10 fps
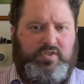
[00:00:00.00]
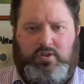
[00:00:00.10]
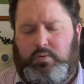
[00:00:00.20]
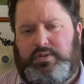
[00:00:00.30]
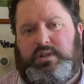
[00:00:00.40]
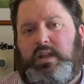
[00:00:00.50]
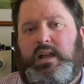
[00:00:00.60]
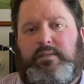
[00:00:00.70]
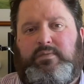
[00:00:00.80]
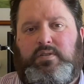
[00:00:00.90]
don't want to take your
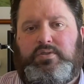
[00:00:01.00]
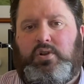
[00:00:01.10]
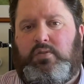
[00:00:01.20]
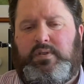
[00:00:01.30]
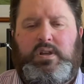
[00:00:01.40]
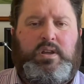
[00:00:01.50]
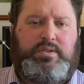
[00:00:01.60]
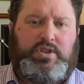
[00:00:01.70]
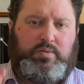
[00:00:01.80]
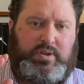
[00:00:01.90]
headphones off, you
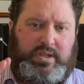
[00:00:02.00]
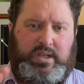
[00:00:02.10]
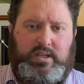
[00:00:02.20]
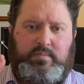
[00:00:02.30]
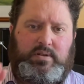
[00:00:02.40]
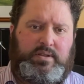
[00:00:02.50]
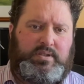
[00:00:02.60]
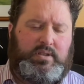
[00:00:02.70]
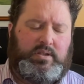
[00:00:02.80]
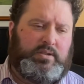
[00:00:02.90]
just want to keep
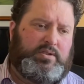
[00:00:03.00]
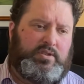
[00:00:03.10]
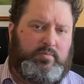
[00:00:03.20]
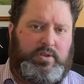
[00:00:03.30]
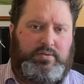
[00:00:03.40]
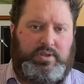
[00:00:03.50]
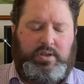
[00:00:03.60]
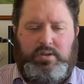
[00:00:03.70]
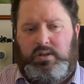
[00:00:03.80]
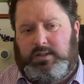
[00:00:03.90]
listening to the music.